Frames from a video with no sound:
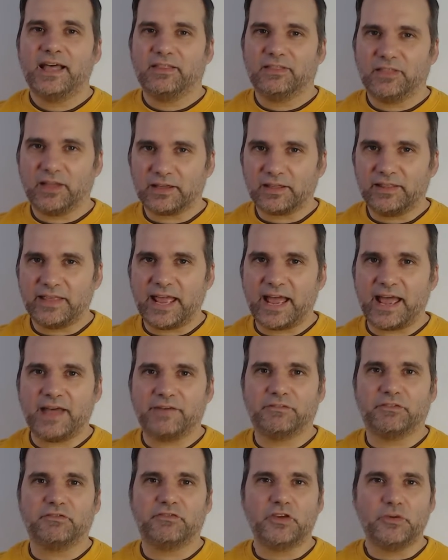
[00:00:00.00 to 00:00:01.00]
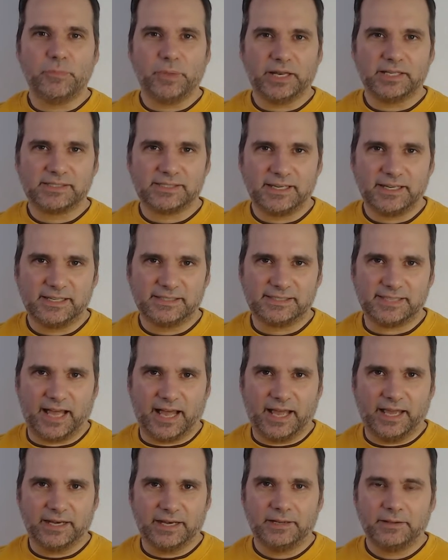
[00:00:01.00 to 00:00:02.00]
Luckily, I have a few minutes to
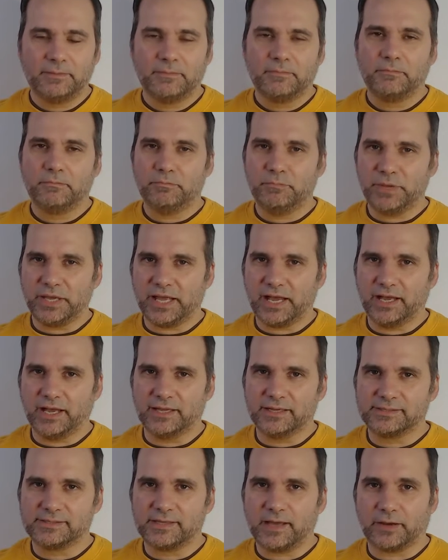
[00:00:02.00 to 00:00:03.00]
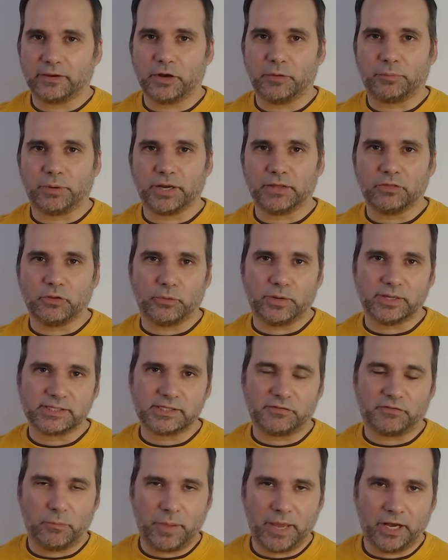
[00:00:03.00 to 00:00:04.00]
decide because I'm going to bring the rest
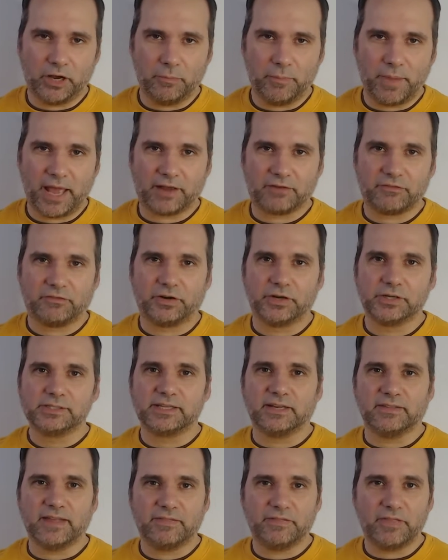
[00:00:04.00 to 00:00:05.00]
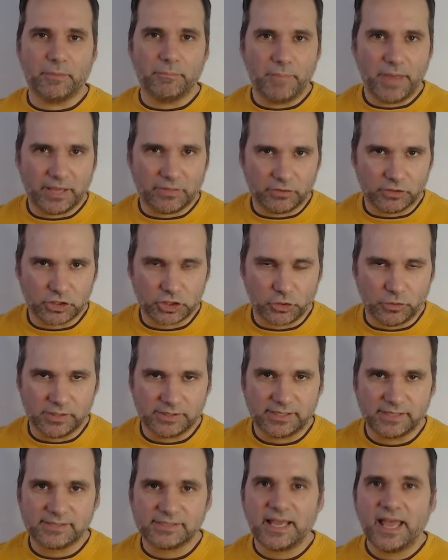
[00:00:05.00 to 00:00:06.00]
of our panel back first and let them make their
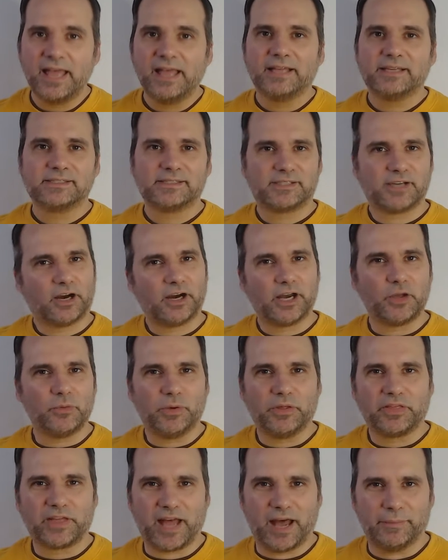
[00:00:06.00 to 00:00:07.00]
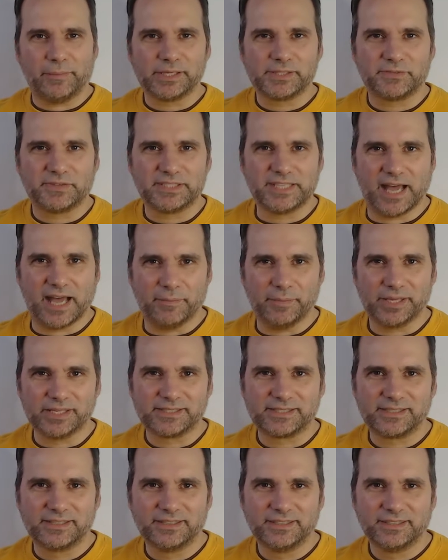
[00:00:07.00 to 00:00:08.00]
choices, starting with Comics for
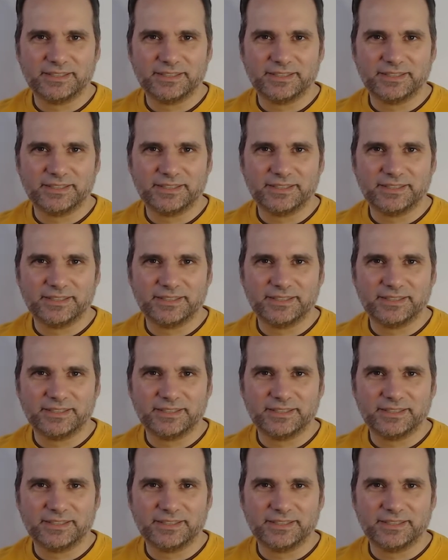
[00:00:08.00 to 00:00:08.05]
Thomas.